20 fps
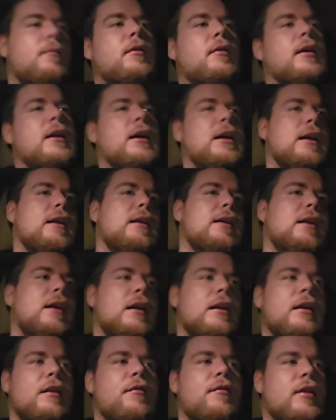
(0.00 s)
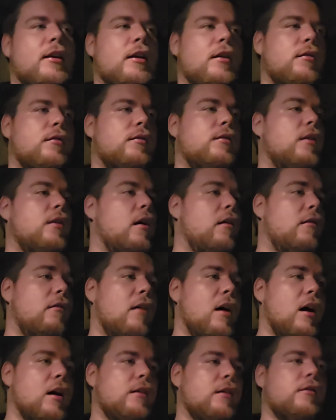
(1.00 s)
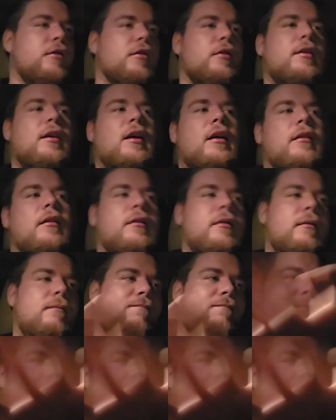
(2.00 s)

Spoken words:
putting it in the videos a lot just because